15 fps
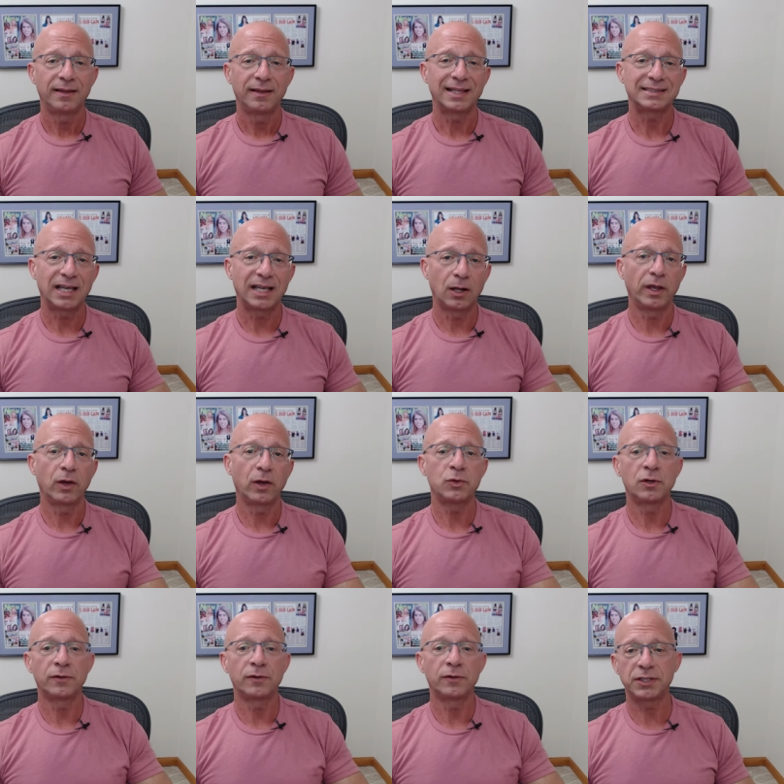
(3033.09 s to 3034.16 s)
That's
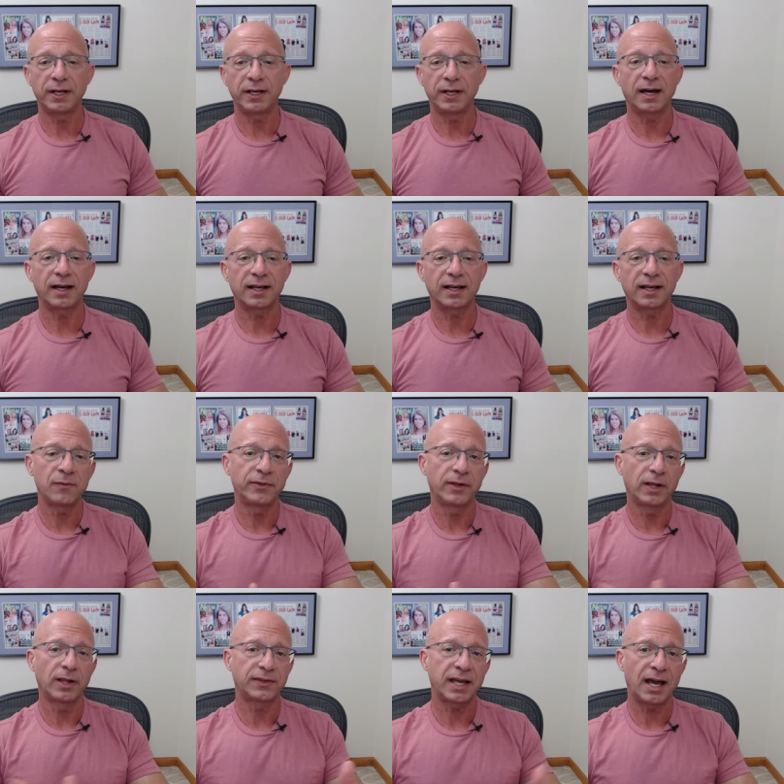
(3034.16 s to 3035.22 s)
lluniversity.com.
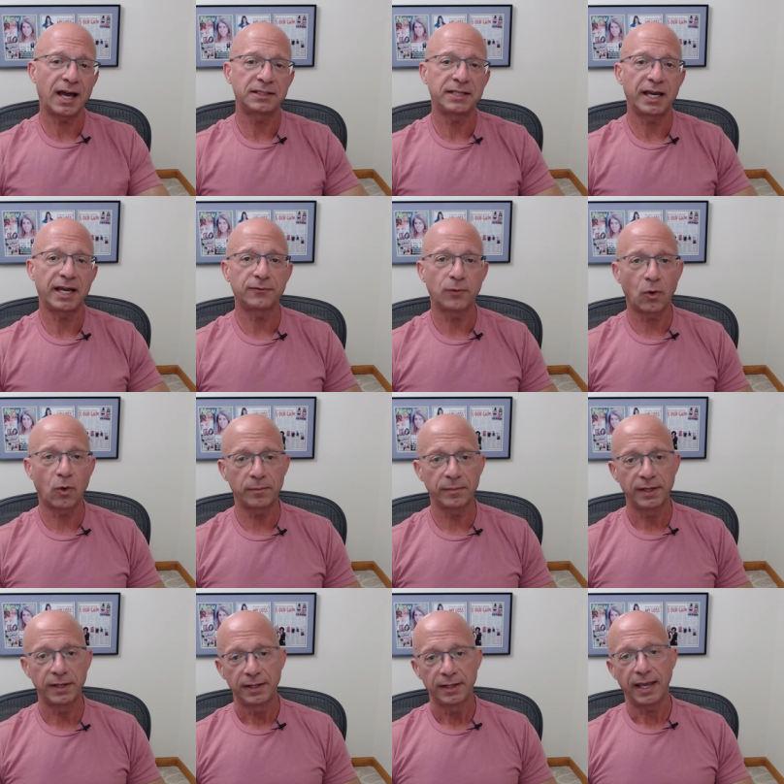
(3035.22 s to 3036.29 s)
Fill out the contact
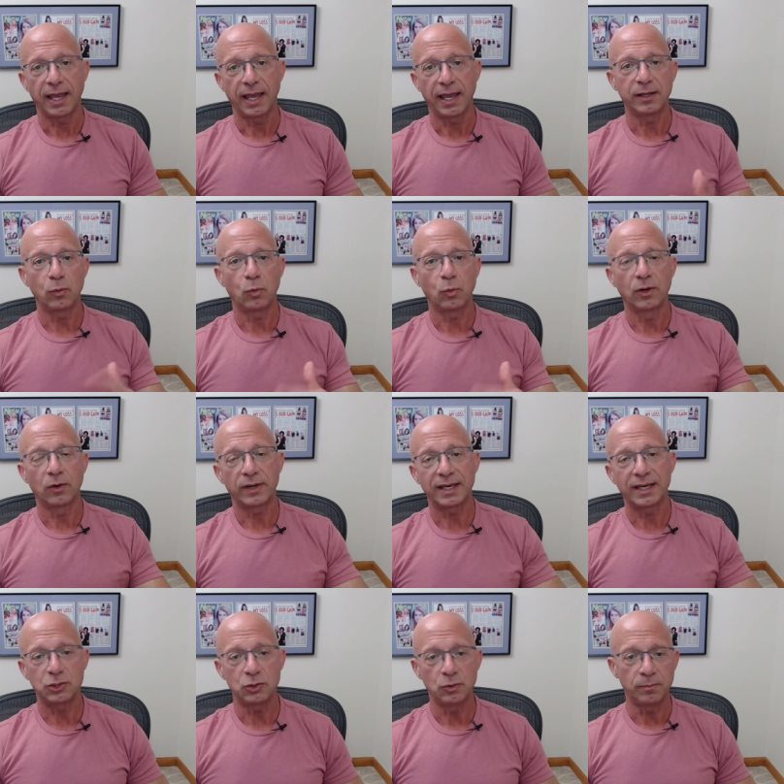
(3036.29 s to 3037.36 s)
form and it will
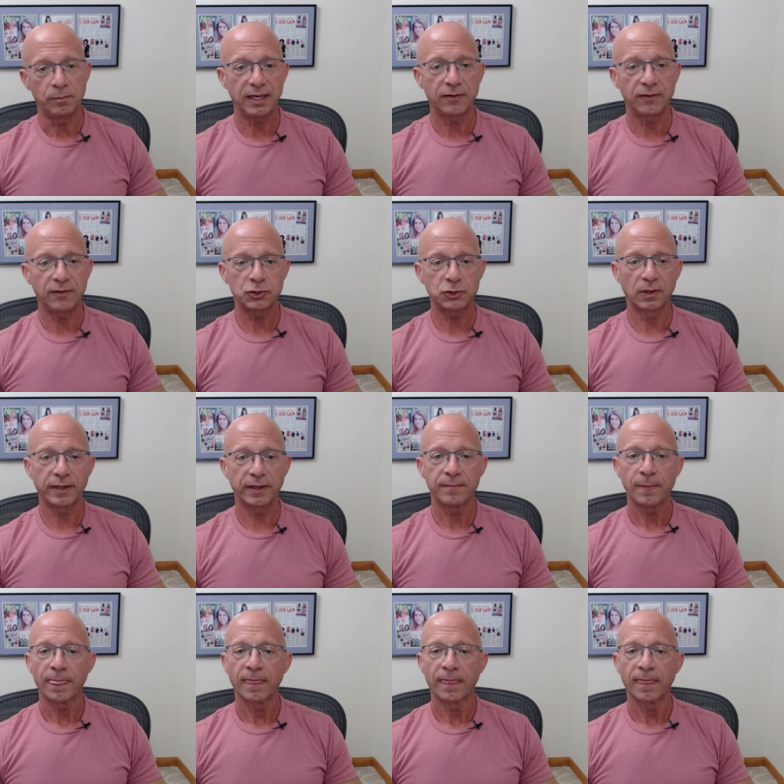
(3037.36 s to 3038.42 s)
get to me eventually.